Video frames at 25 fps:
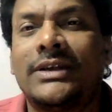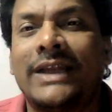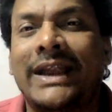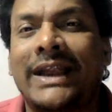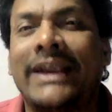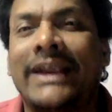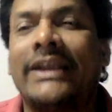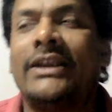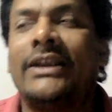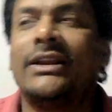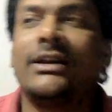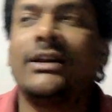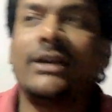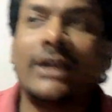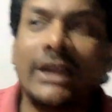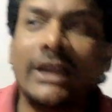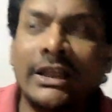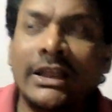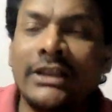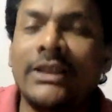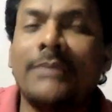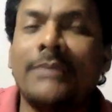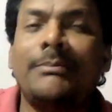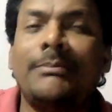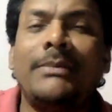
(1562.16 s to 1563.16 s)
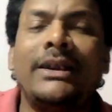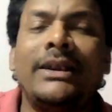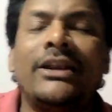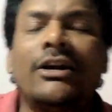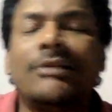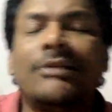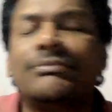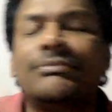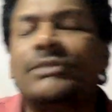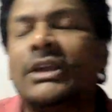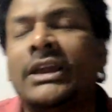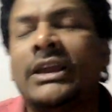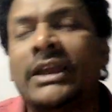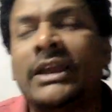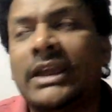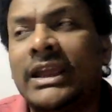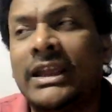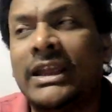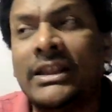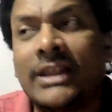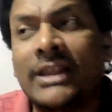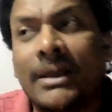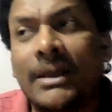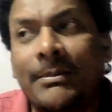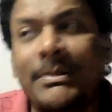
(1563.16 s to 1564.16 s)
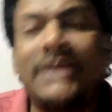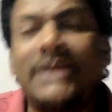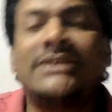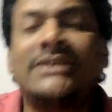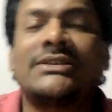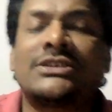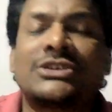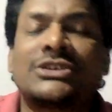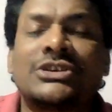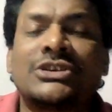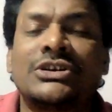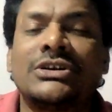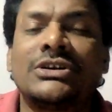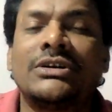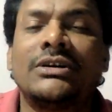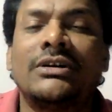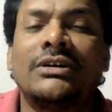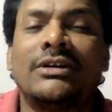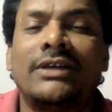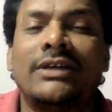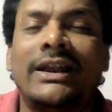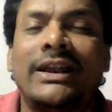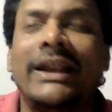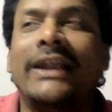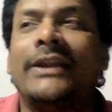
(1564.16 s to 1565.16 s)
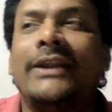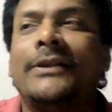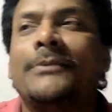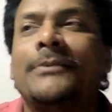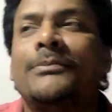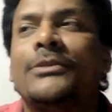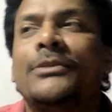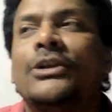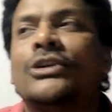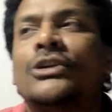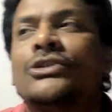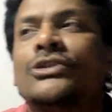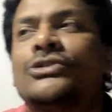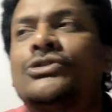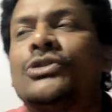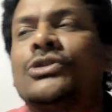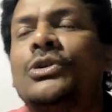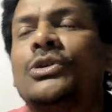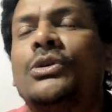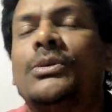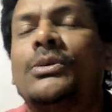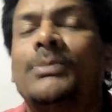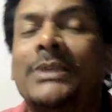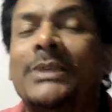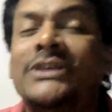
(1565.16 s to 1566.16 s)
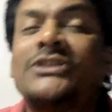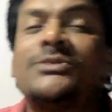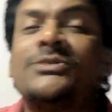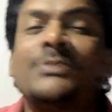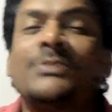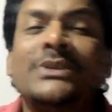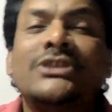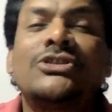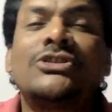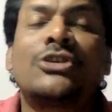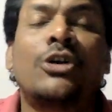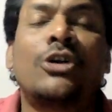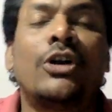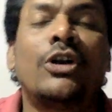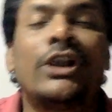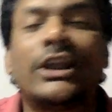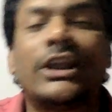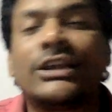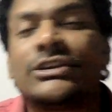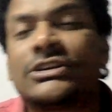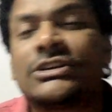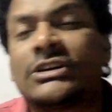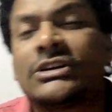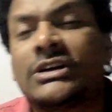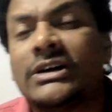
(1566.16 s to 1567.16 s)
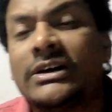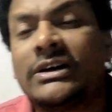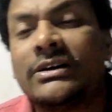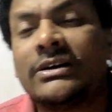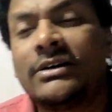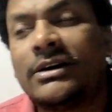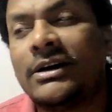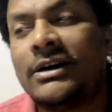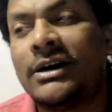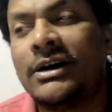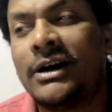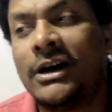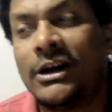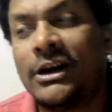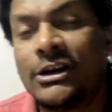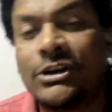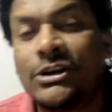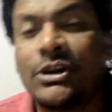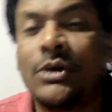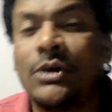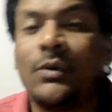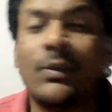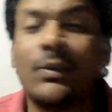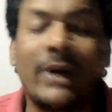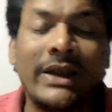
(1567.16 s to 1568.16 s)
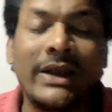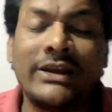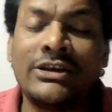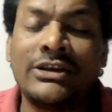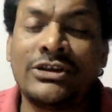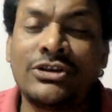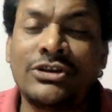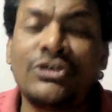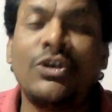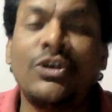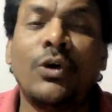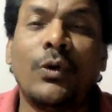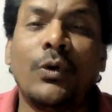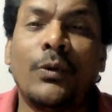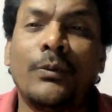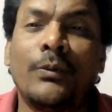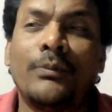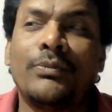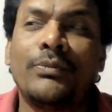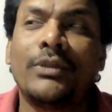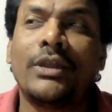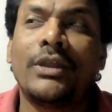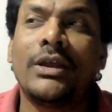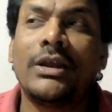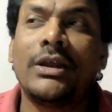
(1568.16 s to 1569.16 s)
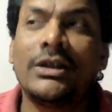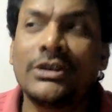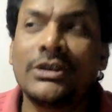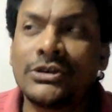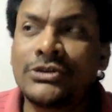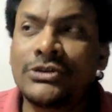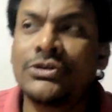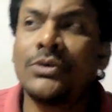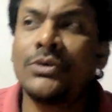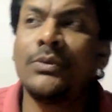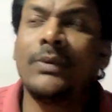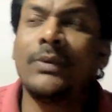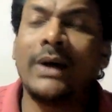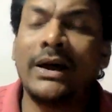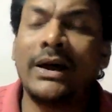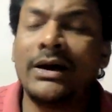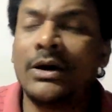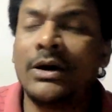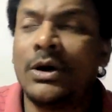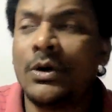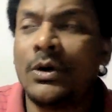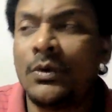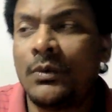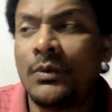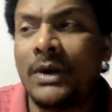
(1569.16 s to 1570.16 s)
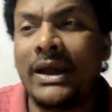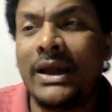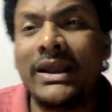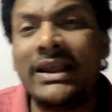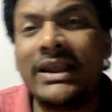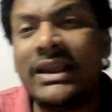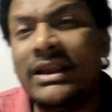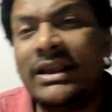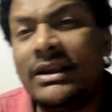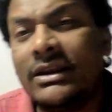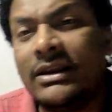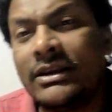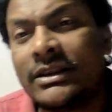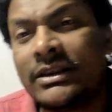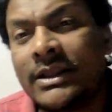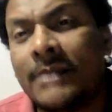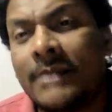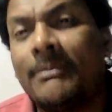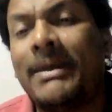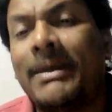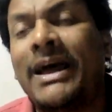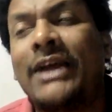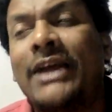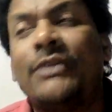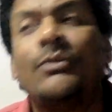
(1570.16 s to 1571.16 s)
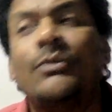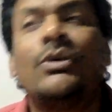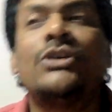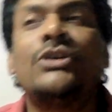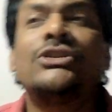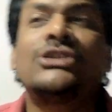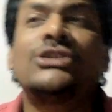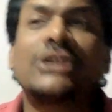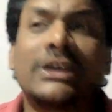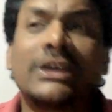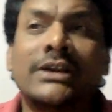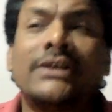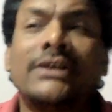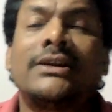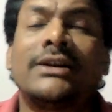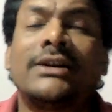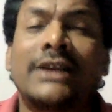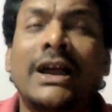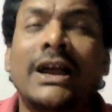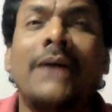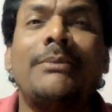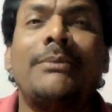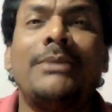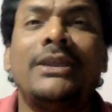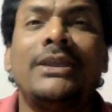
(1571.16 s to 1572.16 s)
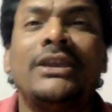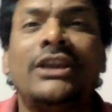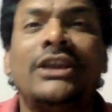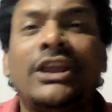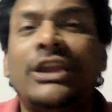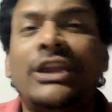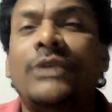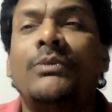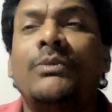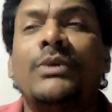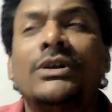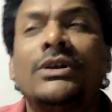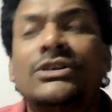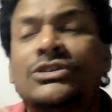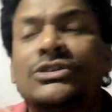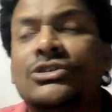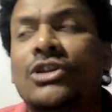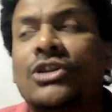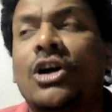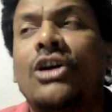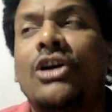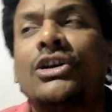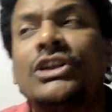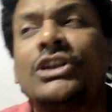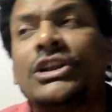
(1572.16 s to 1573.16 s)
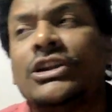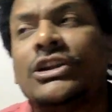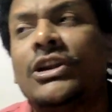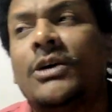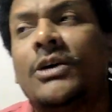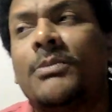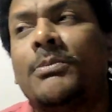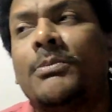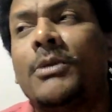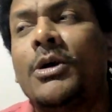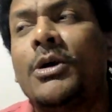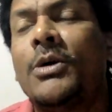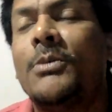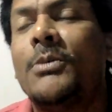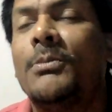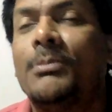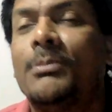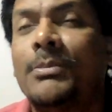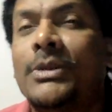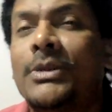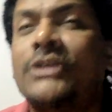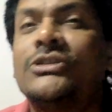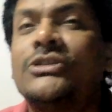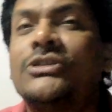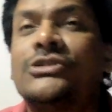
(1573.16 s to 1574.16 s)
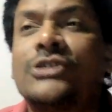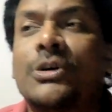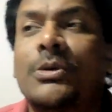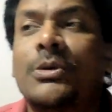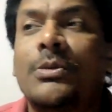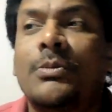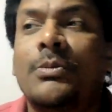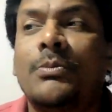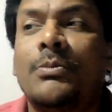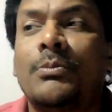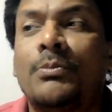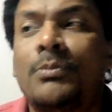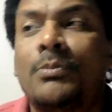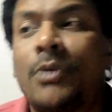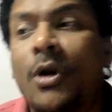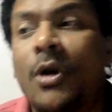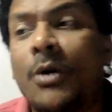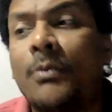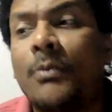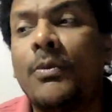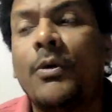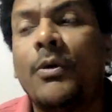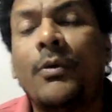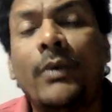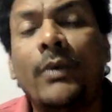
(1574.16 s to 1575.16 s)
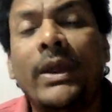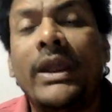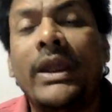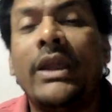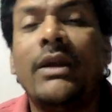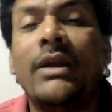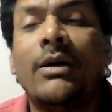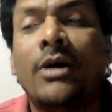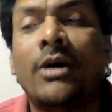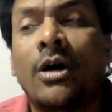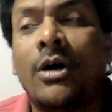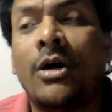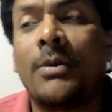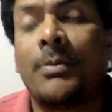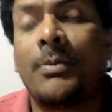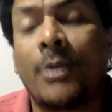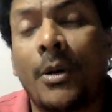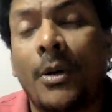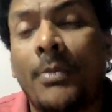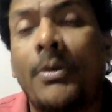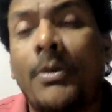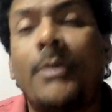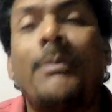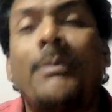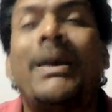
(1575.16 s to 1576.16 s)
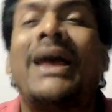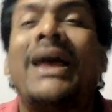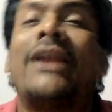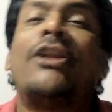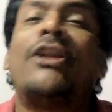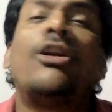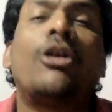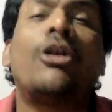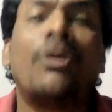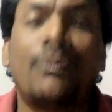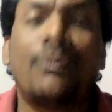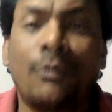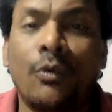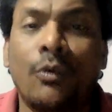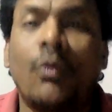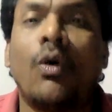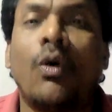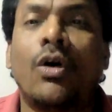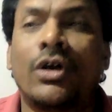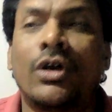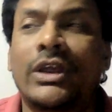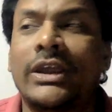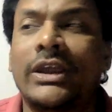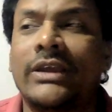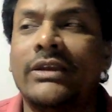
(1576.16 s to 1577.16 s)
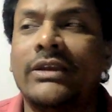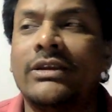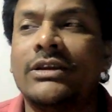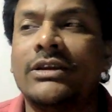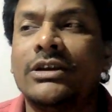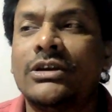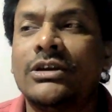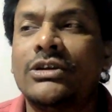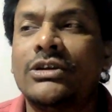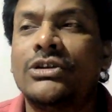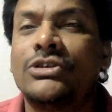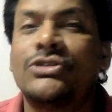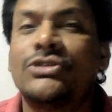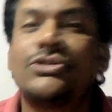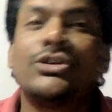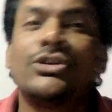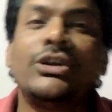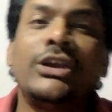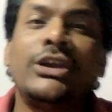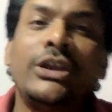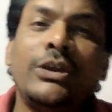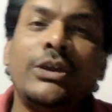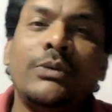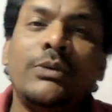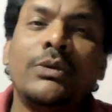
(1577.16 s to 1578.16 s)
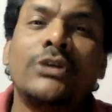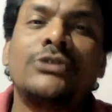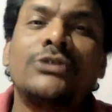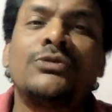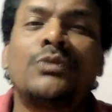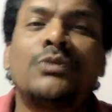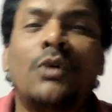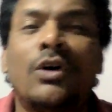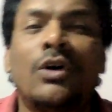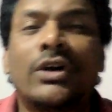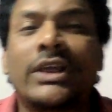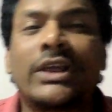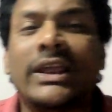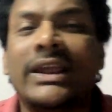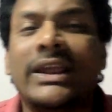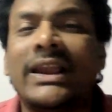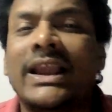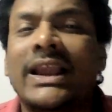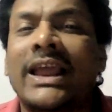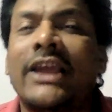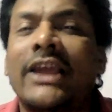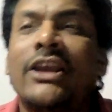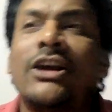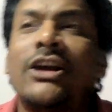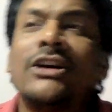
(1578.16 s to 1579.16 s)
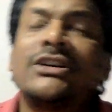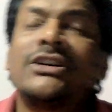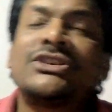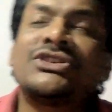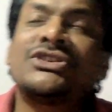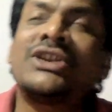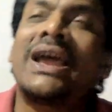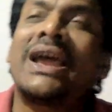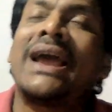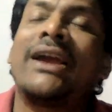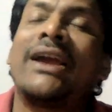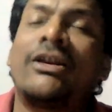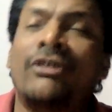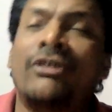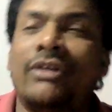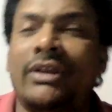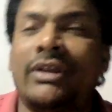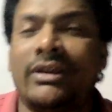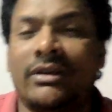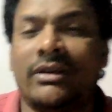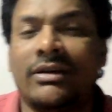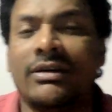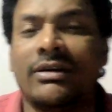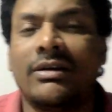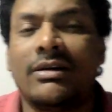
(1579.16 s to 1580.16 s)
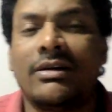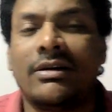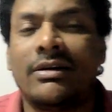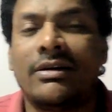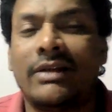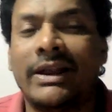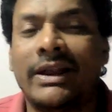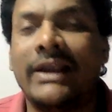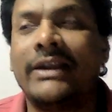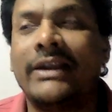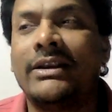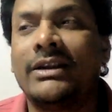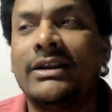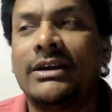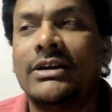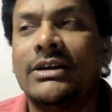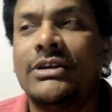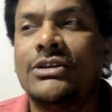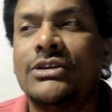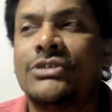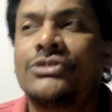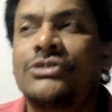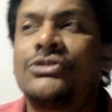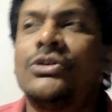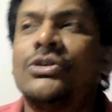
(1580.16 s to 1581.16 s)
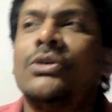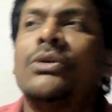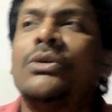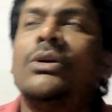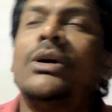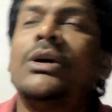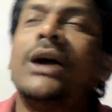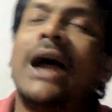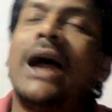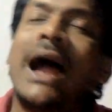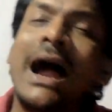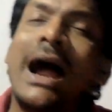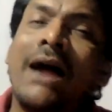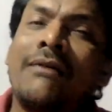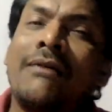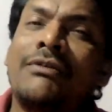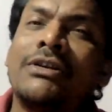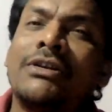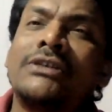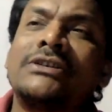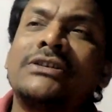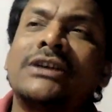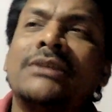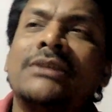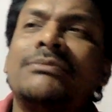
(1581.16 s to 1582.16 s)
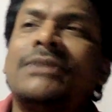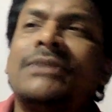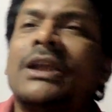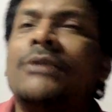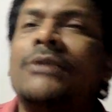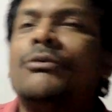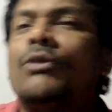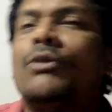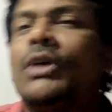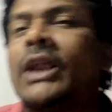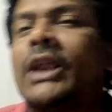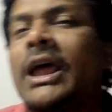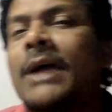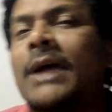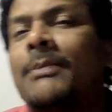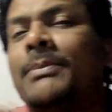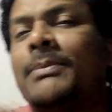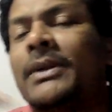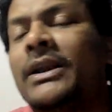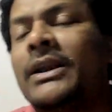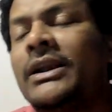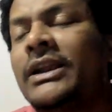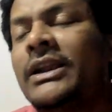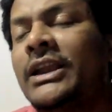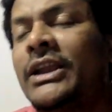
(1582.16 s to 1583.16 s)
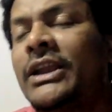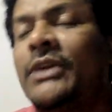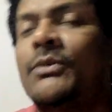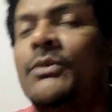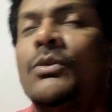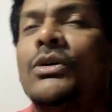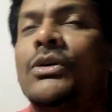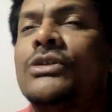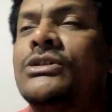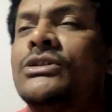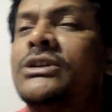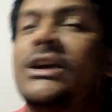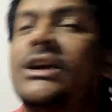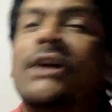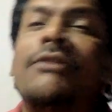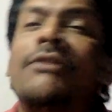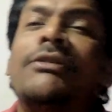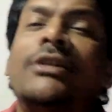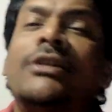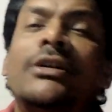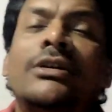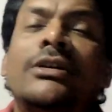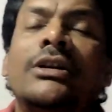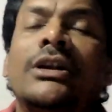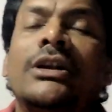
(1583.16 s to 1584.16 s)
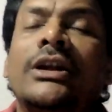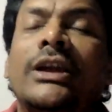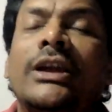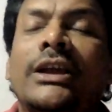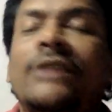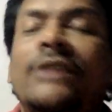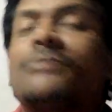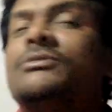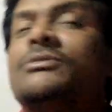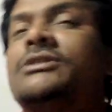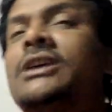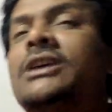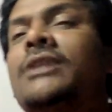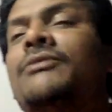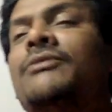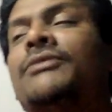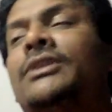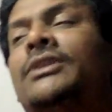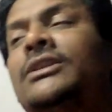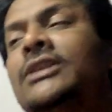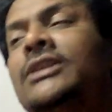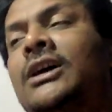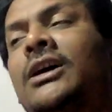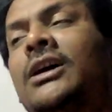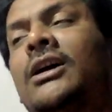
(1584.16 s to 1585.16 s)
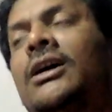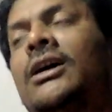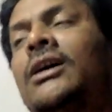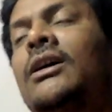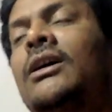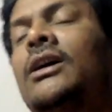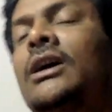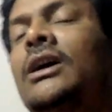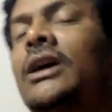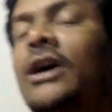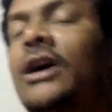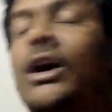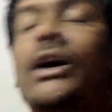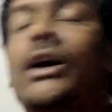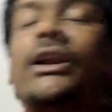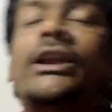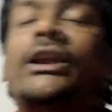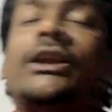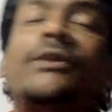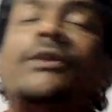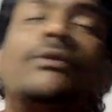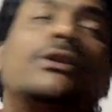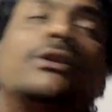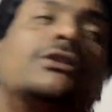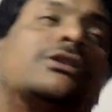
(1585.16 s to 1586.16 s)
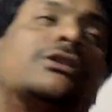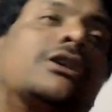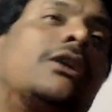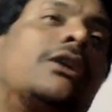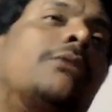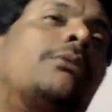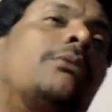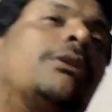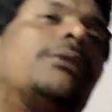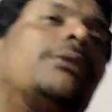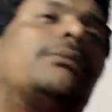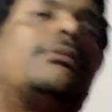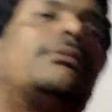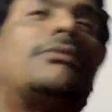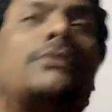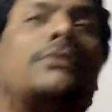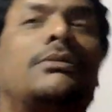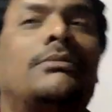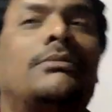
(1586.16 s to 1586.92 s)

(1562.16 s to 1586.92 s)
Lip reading: right? In the in the mist, right? So mist means called as a white snow. So while the man was coming, he was not in a means a proper way or proper manner of walking. So he was walking like a staggering, right? So after some time, what happened? He was covered himself with the, or he was covered